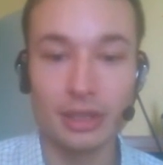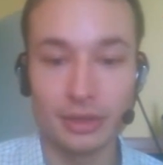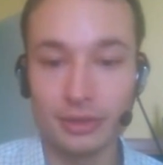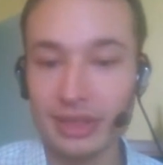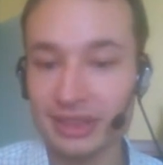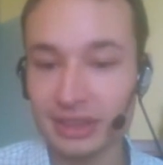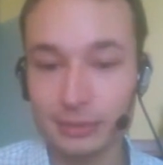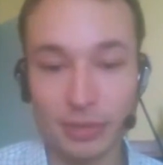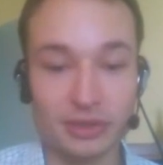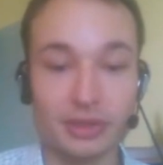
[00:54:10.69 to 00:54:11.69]
you get the
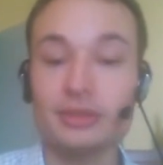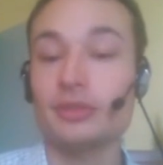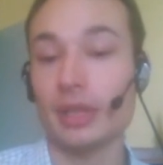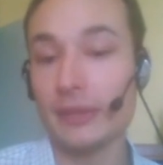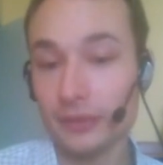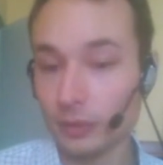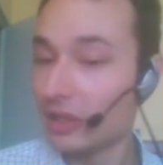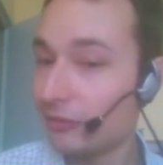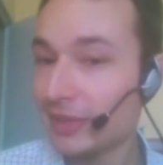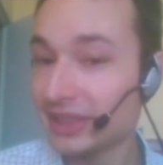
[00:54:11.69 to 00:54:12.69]
expansion, you have
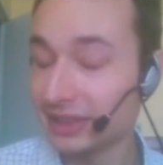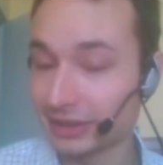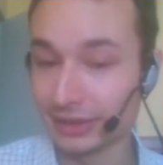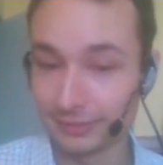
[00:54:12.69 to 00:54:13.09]
12 mexes.